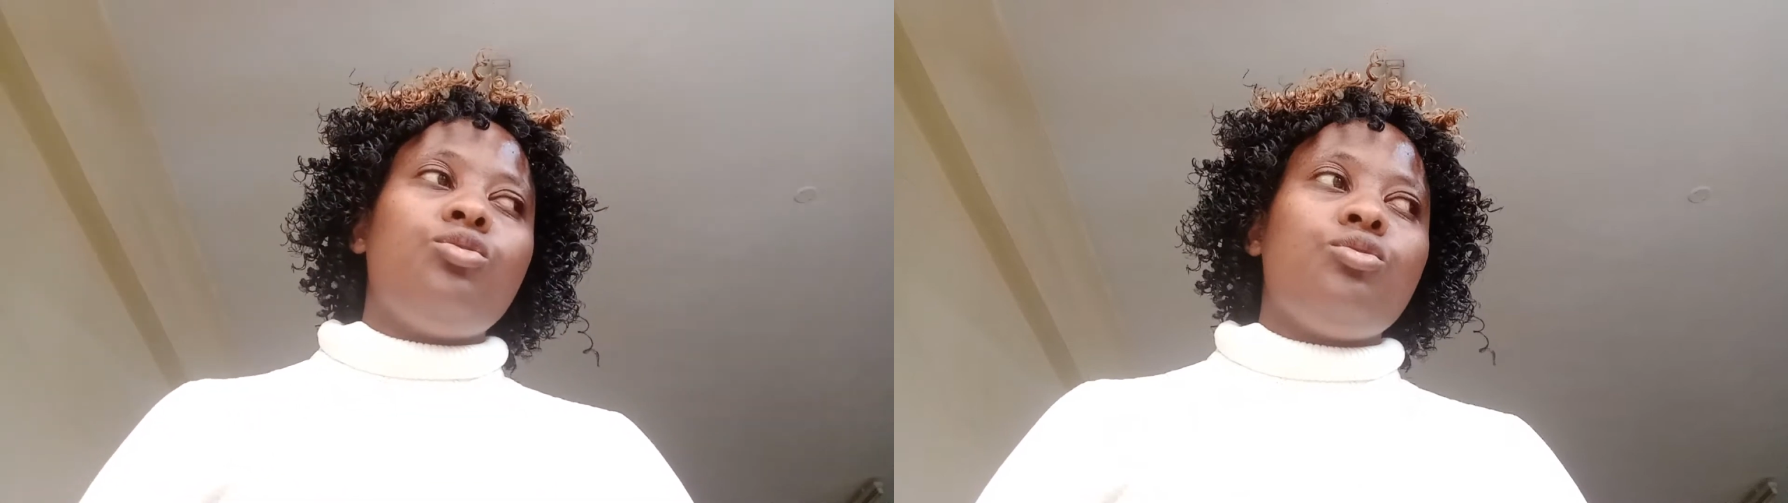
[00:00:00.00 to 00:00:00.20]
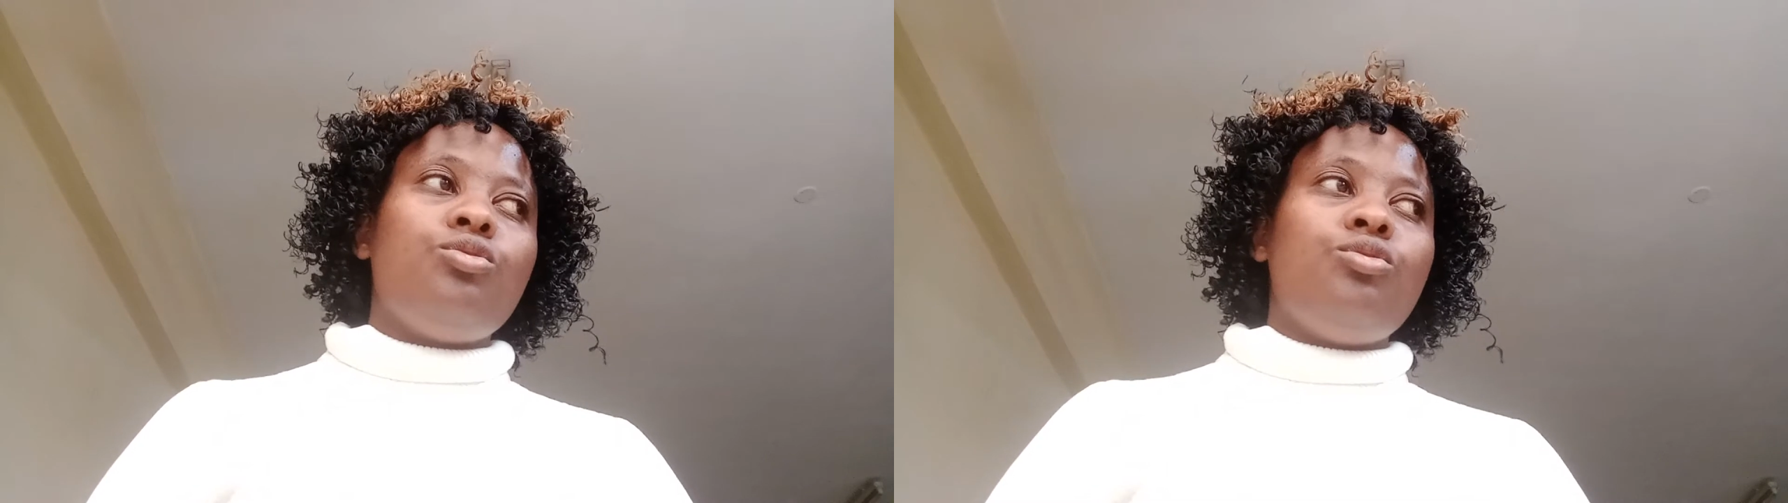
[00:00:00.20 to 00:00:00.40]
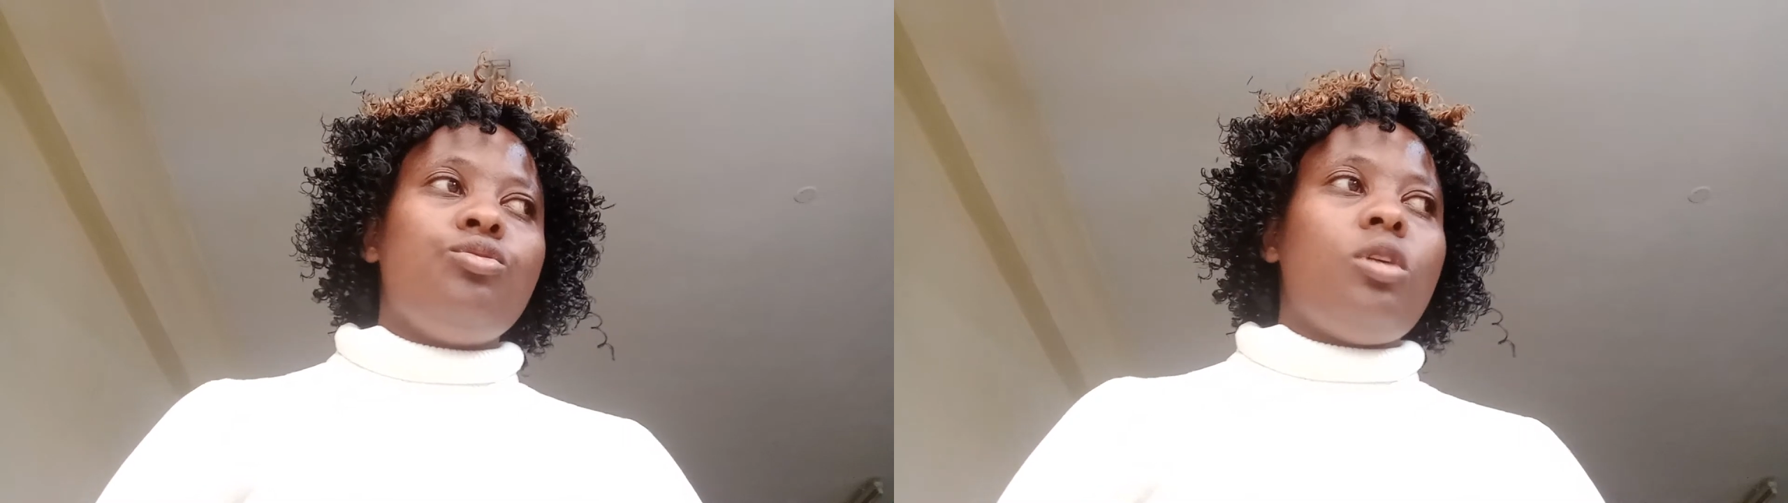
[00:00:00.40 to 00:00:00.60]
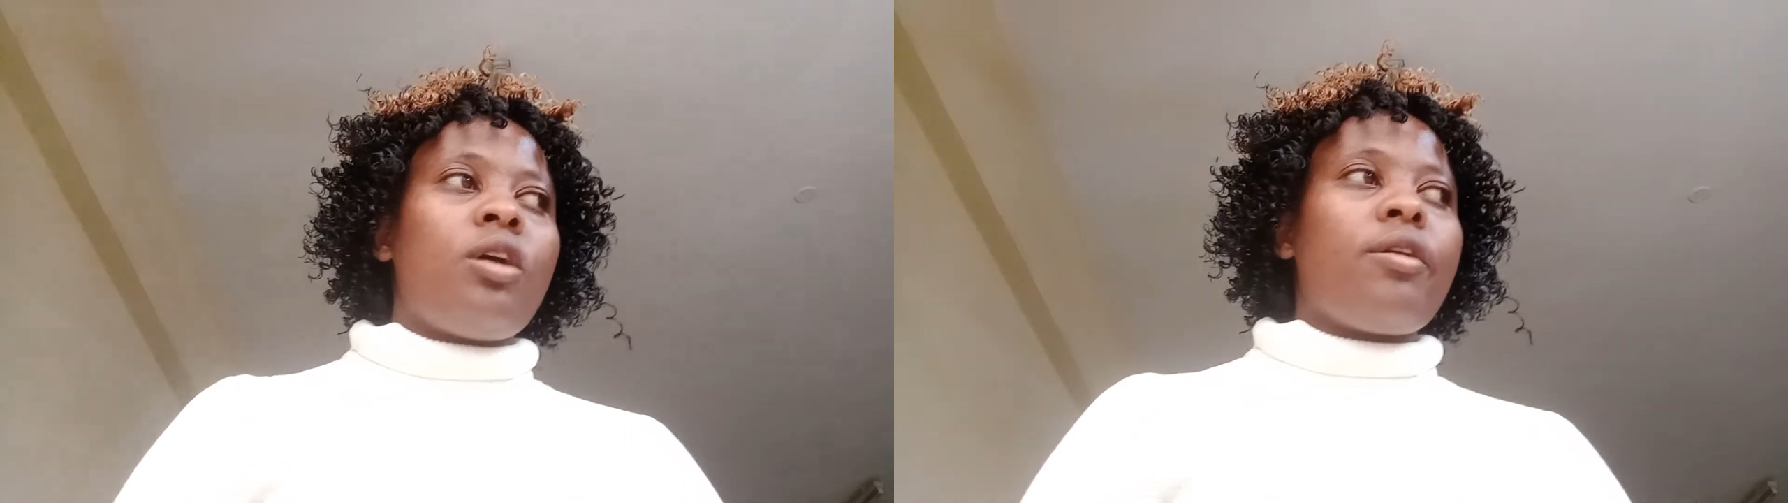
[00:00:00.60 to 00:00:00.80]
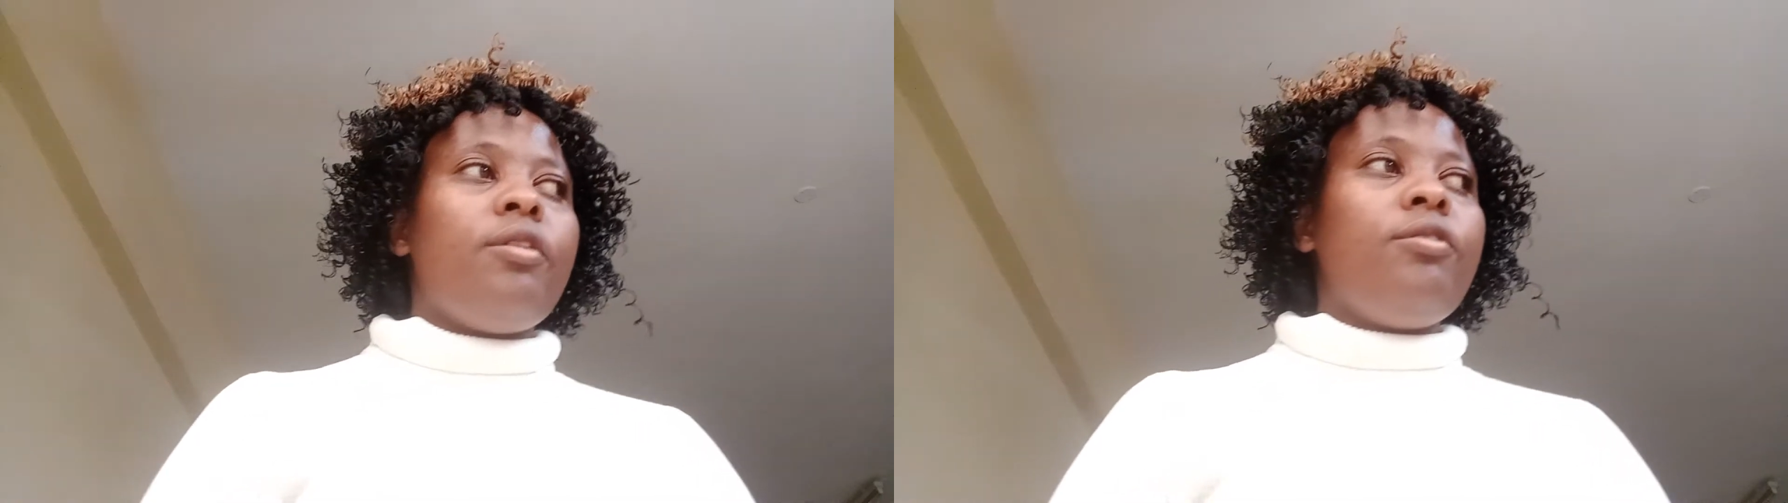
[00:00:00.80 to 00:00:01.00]
to
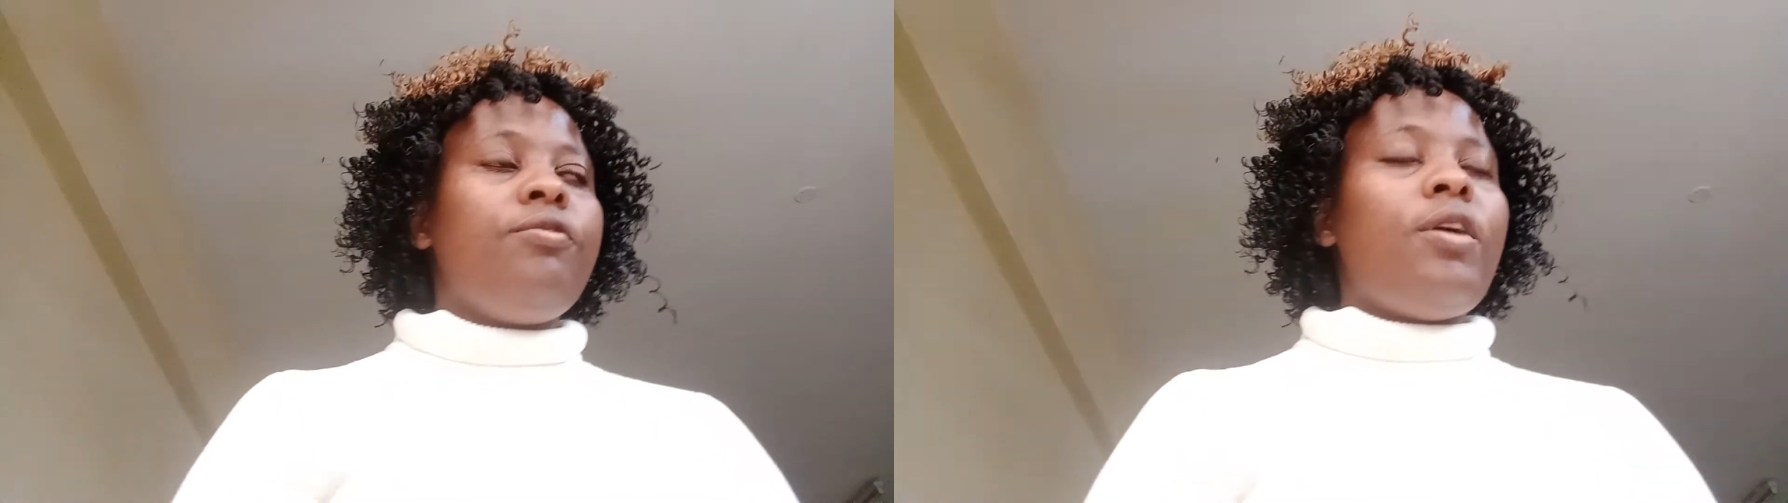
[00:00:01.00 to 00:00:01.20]
around